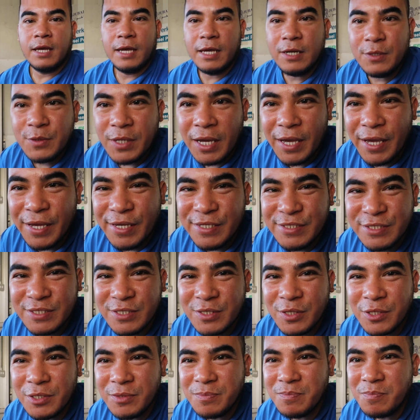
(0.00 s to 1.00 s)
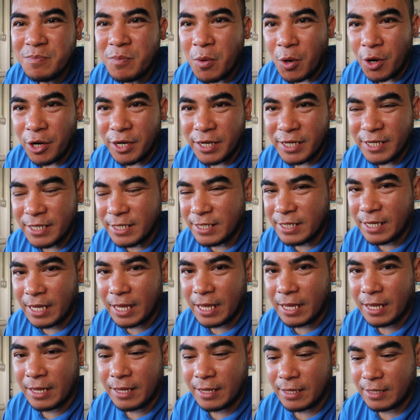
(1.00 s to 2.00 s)
Hello guys, good morning,
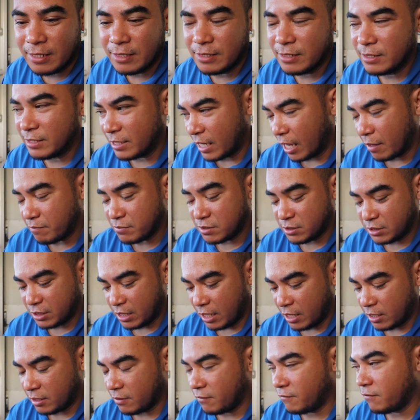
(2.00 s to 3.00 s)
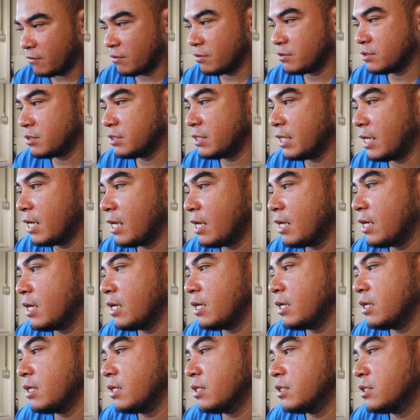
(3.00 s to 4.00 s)
and times check for today
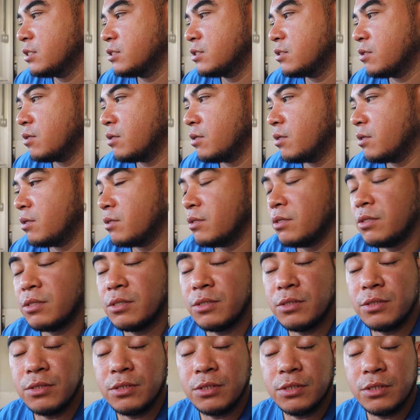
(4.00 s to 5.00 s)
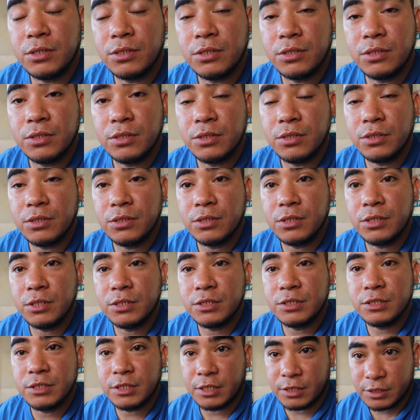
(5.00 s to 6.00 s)
is on
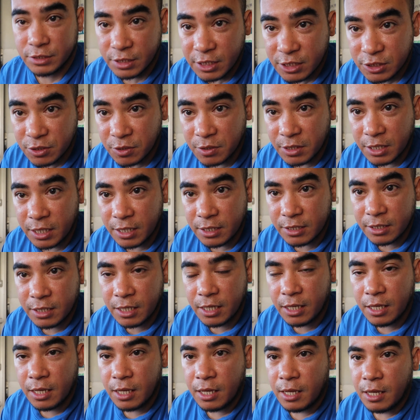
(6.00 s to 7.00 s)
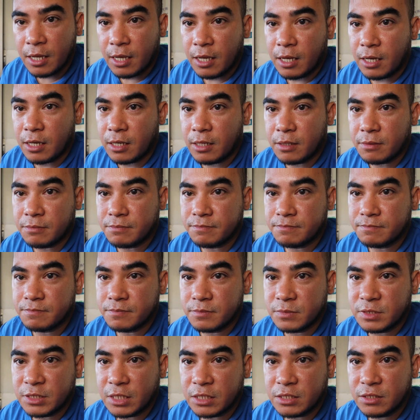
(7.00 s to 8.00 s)
it's uh, six o'clock,
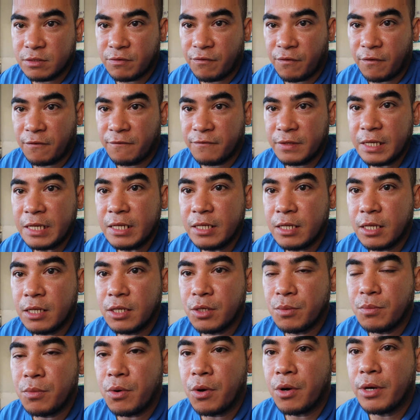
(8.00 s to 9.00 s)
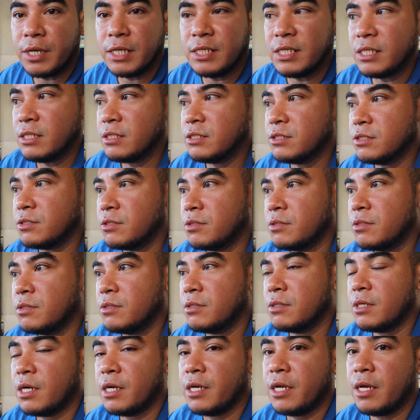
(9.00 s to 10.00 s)
um, six fifteen in the morning.
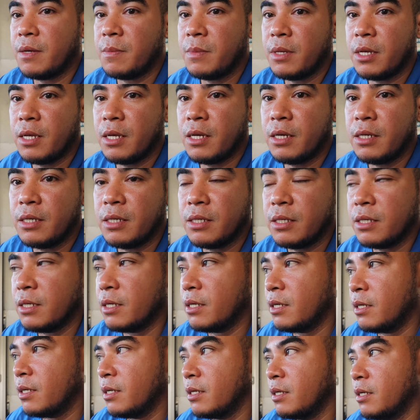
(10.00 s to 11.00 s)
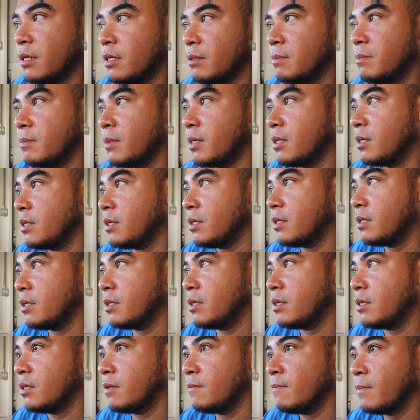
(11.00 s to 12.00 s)
So I am here uh, in my
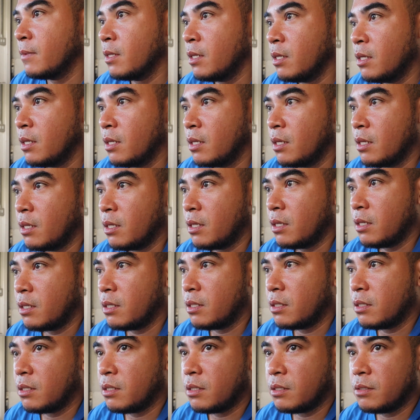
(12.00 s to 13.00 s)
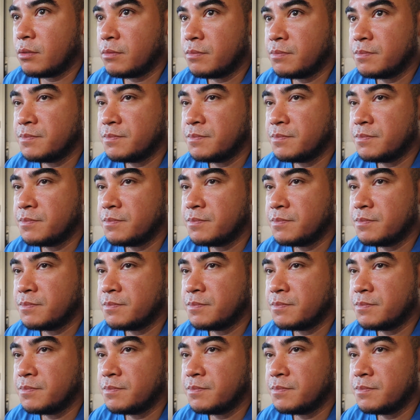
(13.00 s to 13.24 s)
uh, uh,